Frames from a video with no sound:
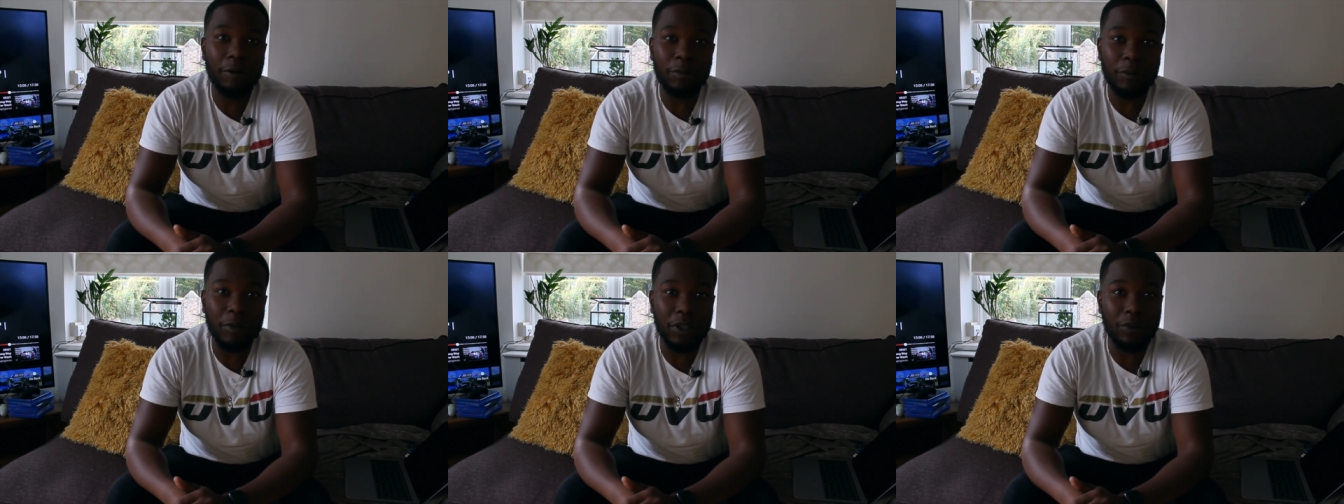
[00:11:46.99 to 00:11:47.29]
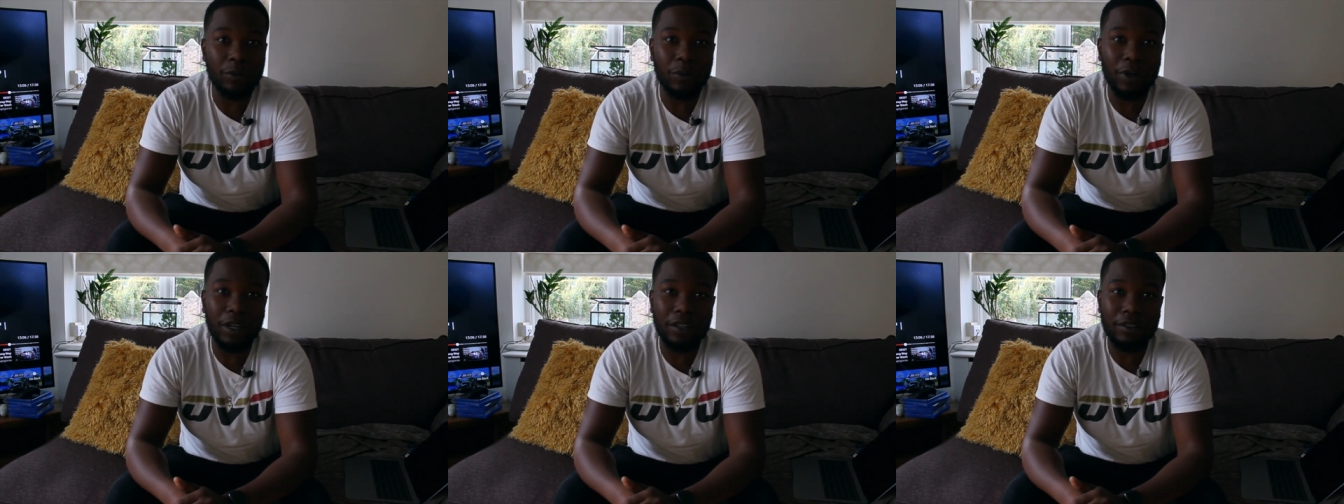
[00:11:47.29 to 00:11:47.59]

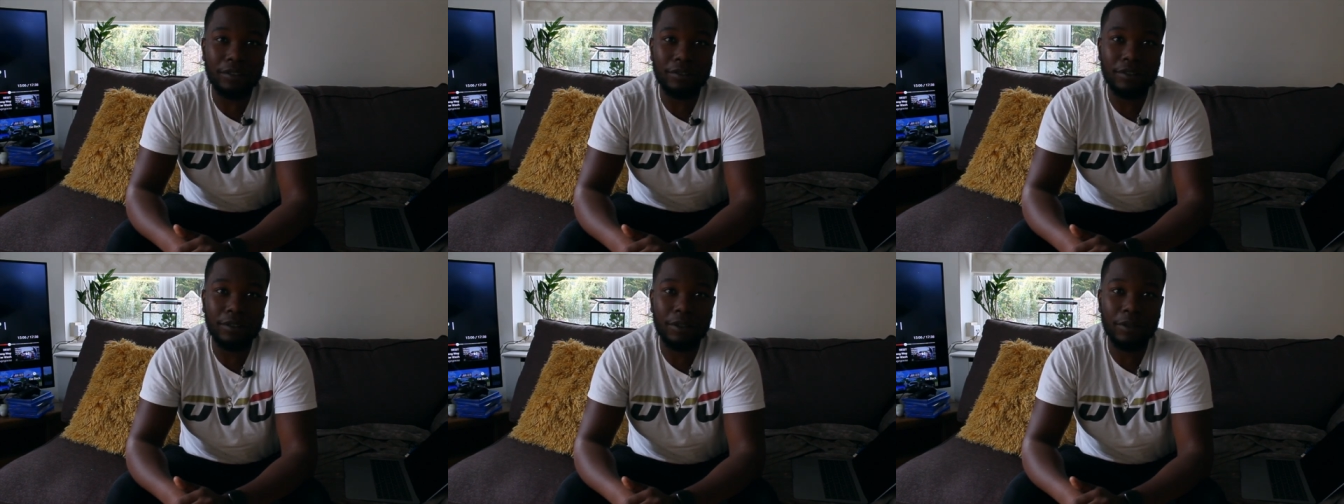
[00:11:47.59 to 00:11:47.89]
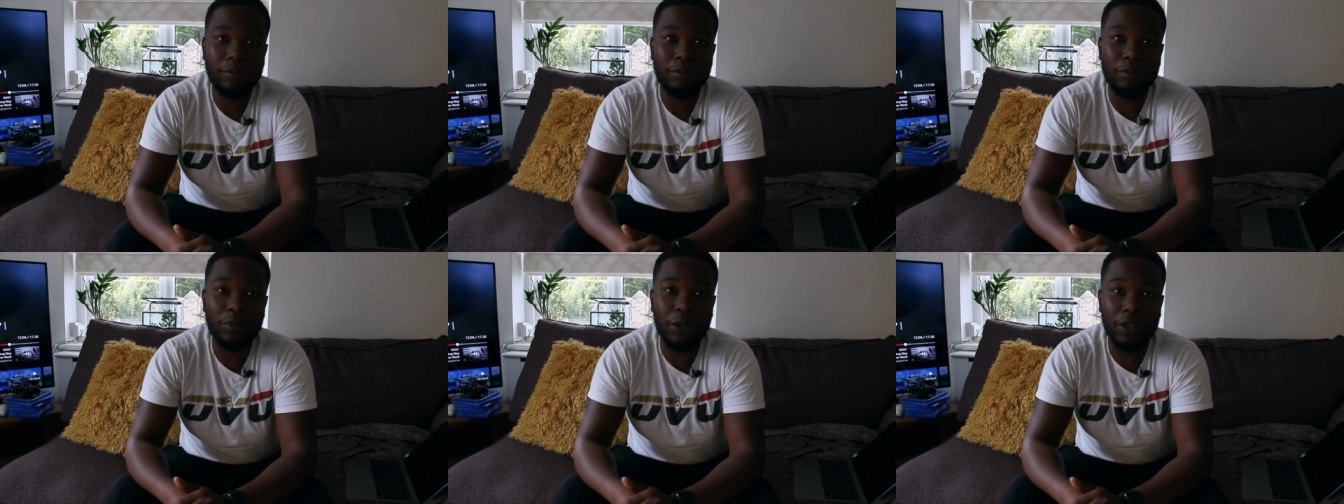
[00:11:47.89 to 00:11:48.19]
Meanwhile,
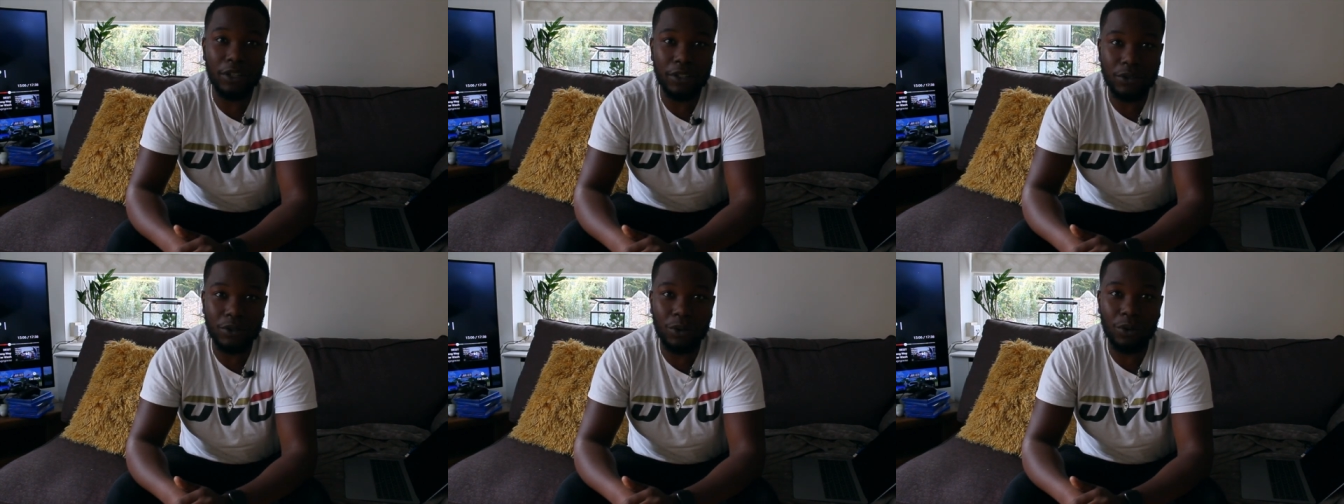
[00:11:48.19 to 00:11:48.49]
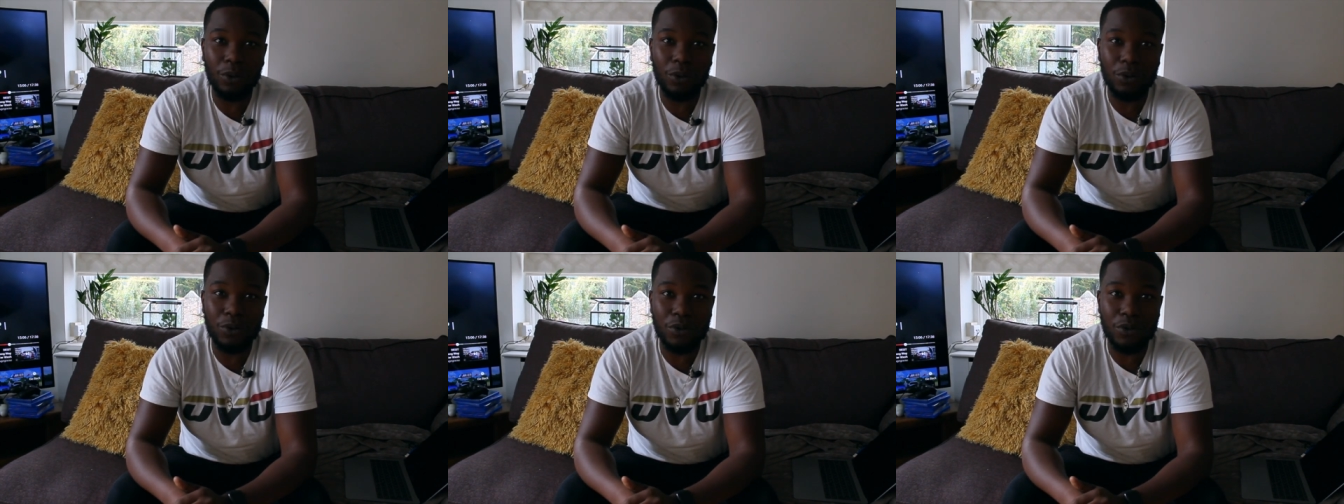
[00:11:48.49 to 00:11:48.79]
put into
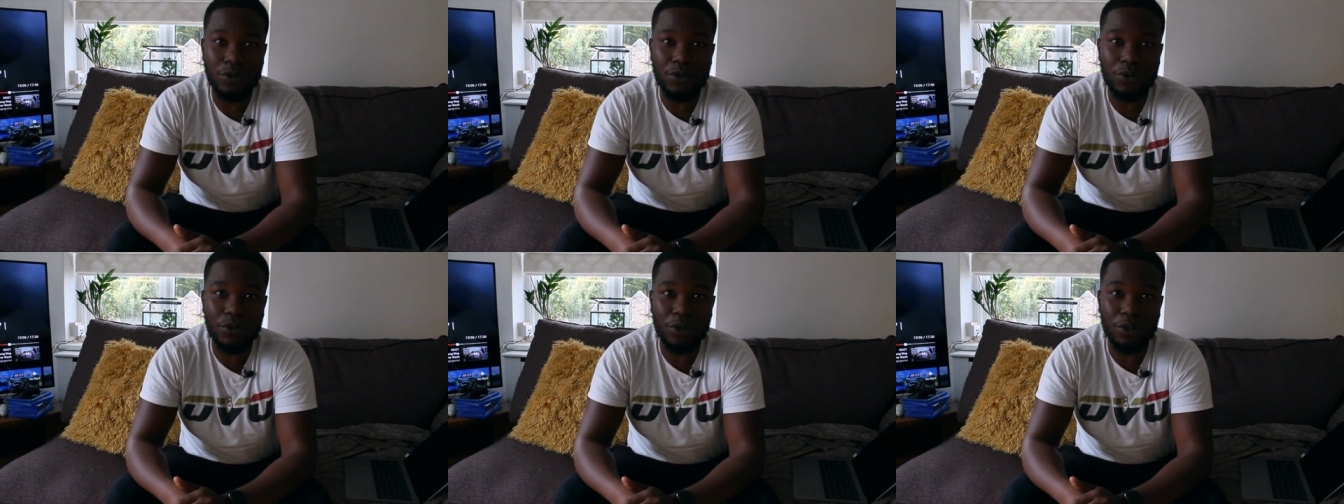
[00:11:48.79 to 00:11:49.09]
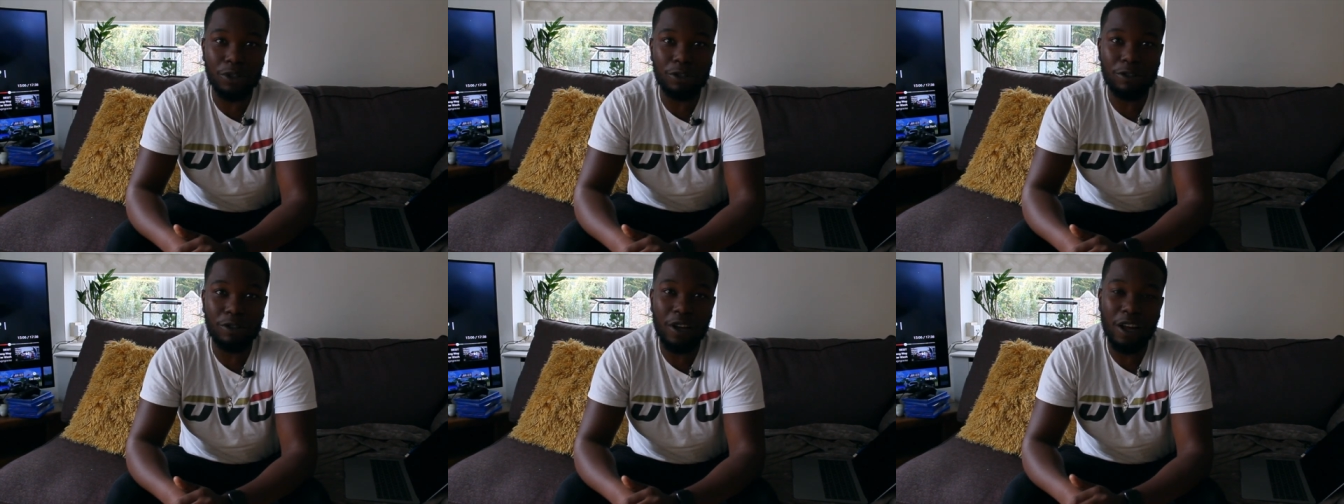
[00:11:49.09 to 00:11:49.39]
launch
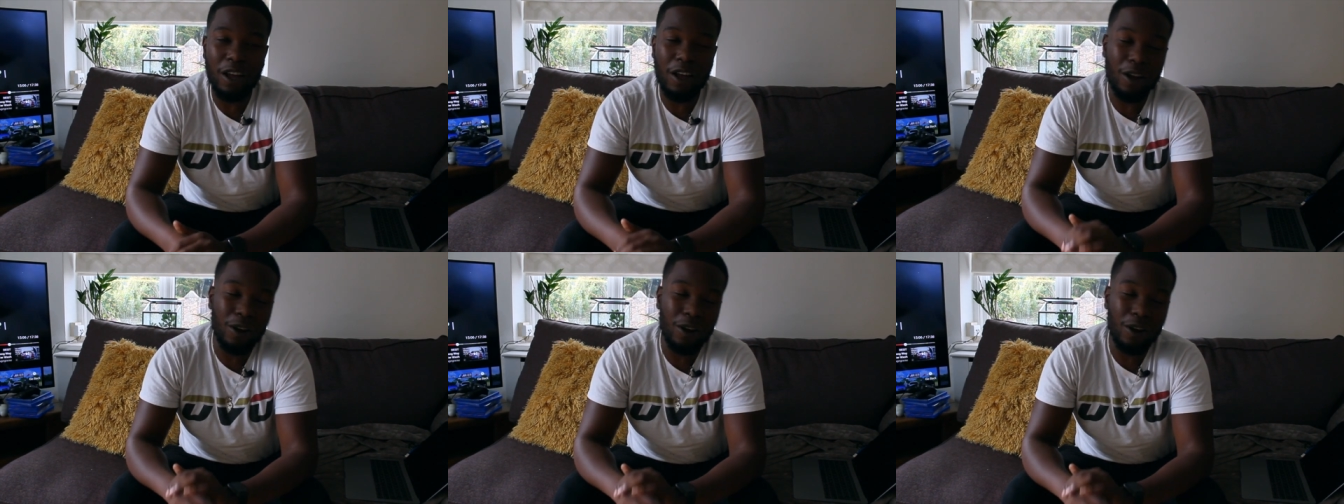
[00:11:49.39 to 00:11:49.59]
control,